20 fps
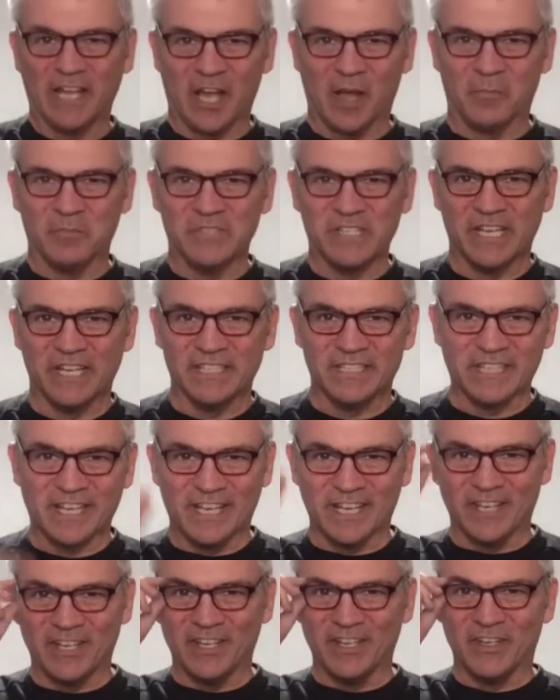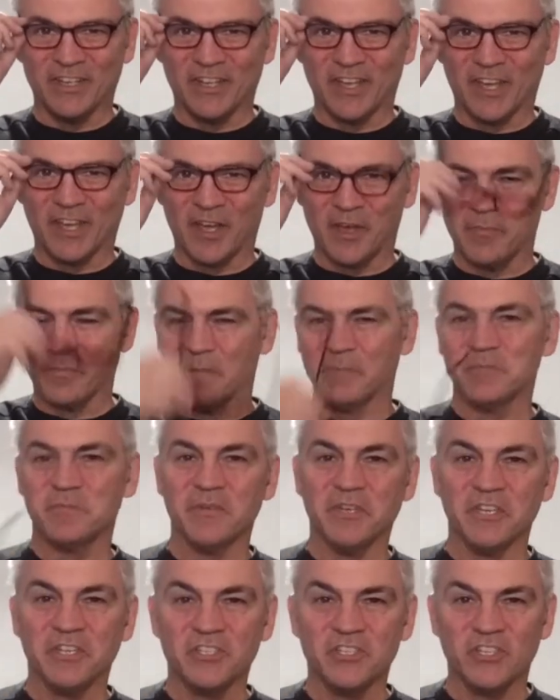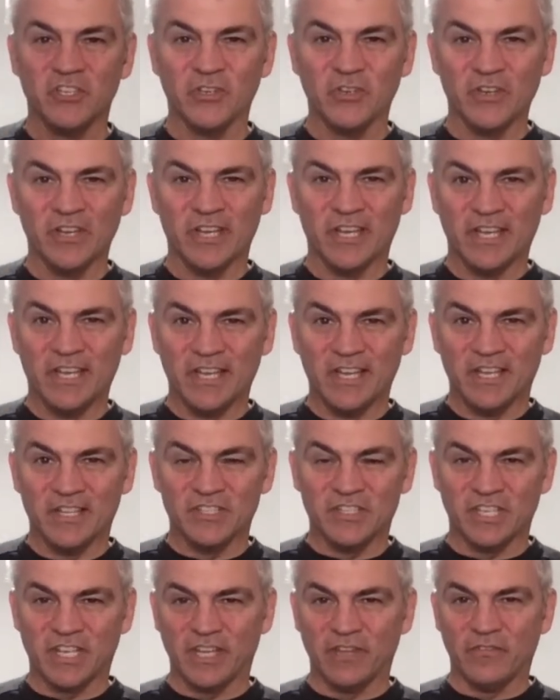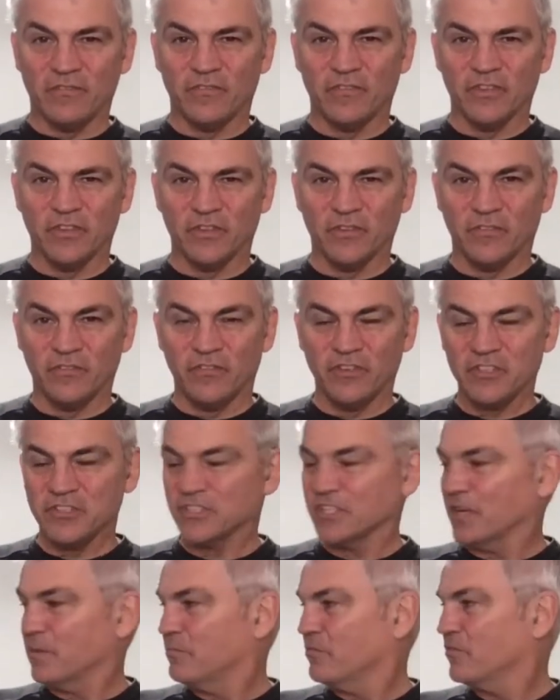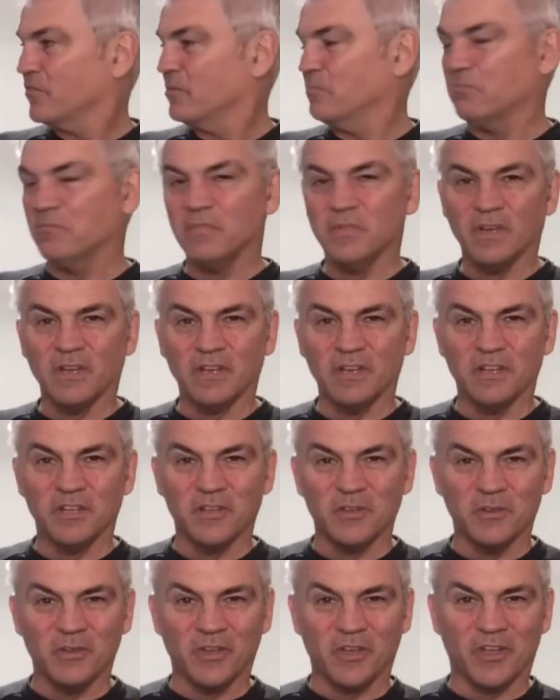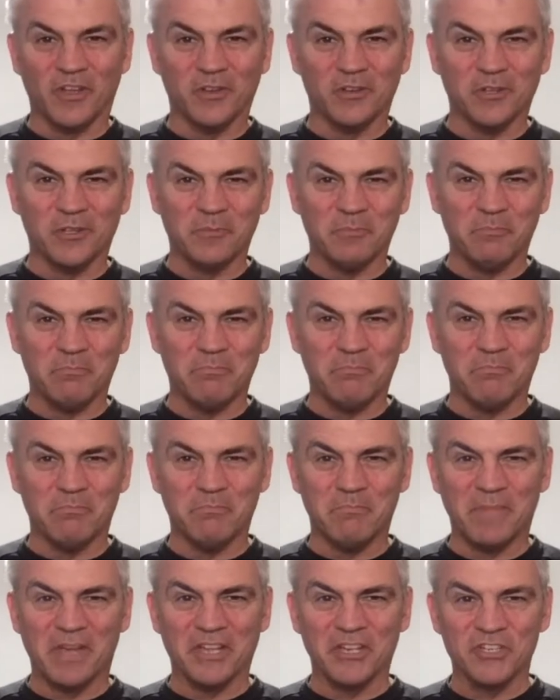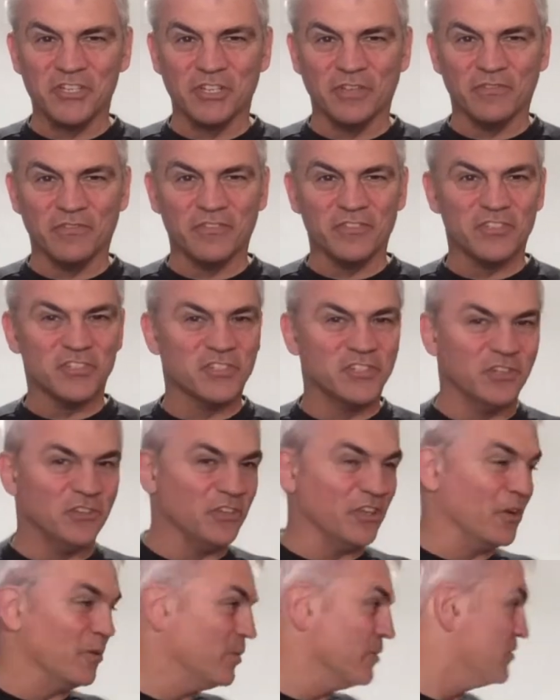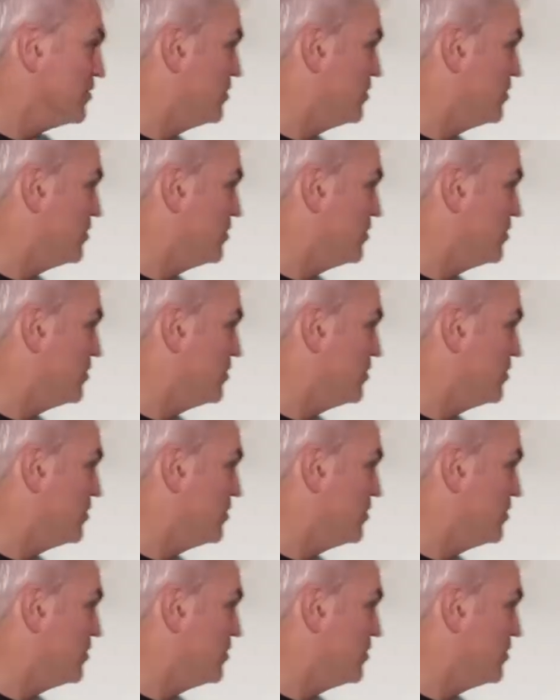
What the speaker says: update, and I'm speaking to you today for the first time from our little makeshift studio we've